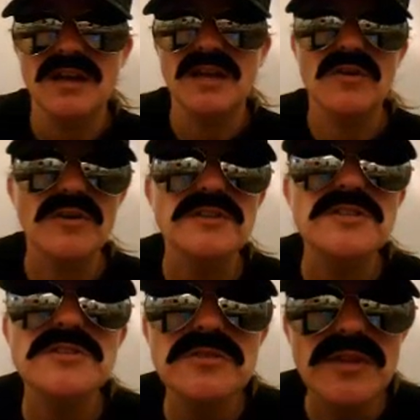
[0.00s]
In order
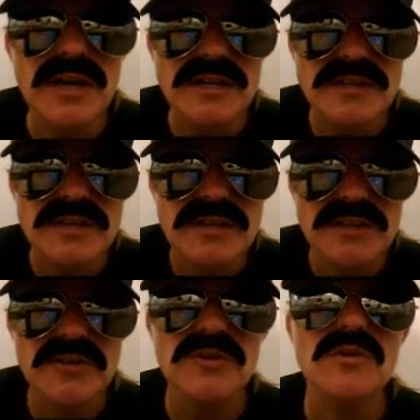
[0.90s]
to do that,
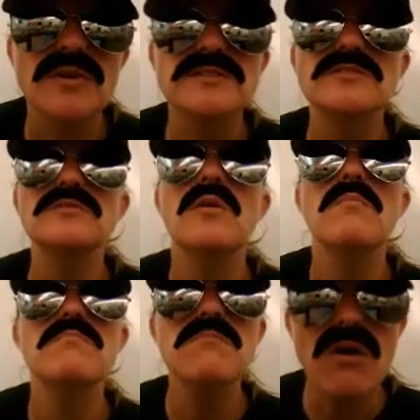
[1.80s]
you're going to
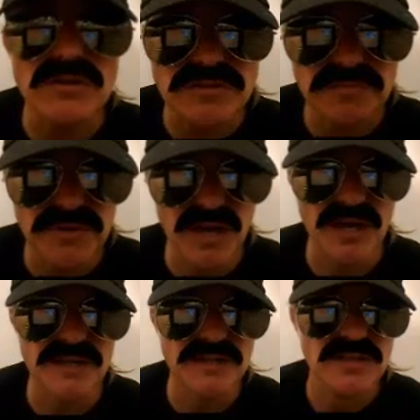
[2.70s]

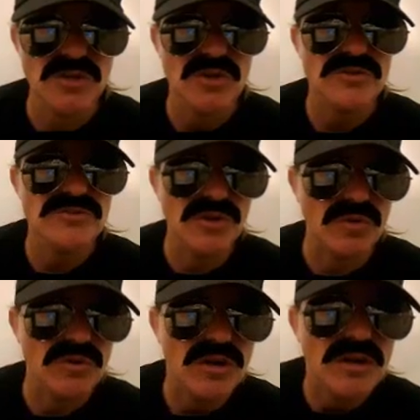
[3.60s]
multiply.
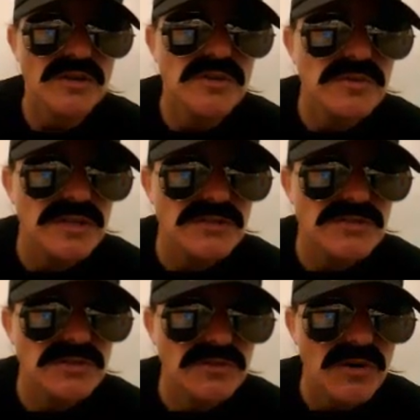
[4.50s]
So you need
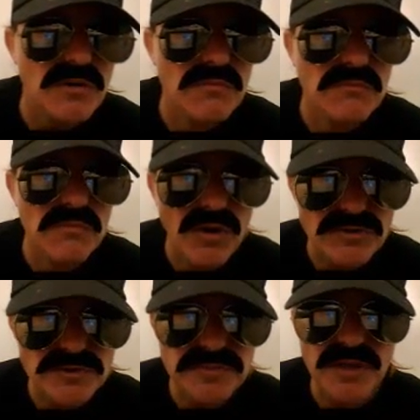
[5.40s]
to
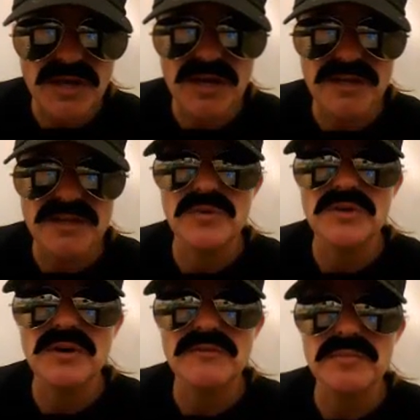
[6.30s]
multiply when
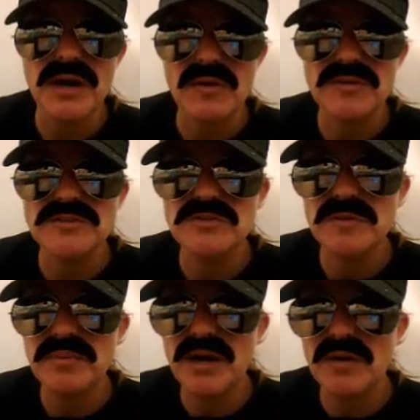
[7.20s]
you have a power to
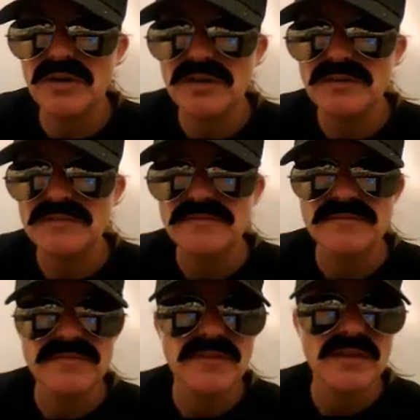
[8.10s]
a power,
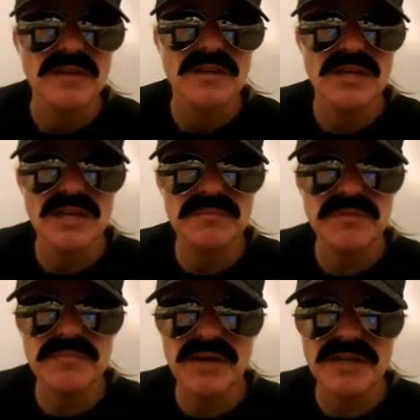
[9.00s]
keep
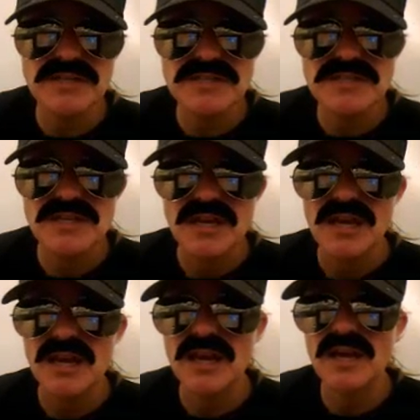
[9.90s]
the base,
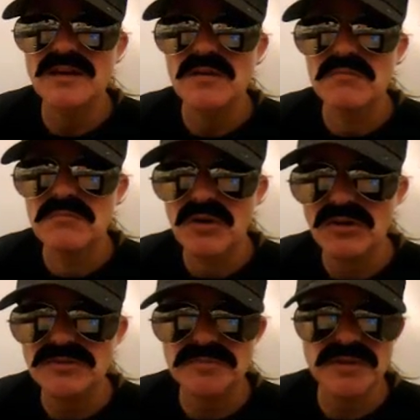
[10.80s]
and
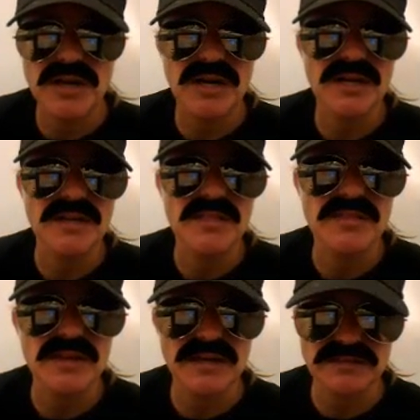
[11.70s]
multiply
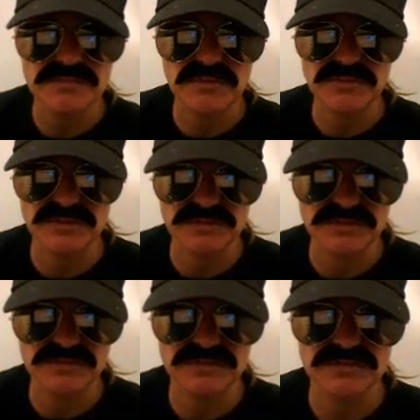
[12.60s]
the
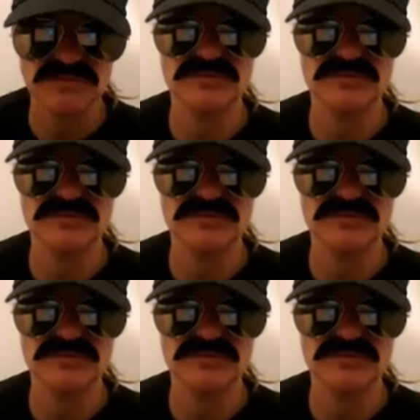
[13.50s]
exponents.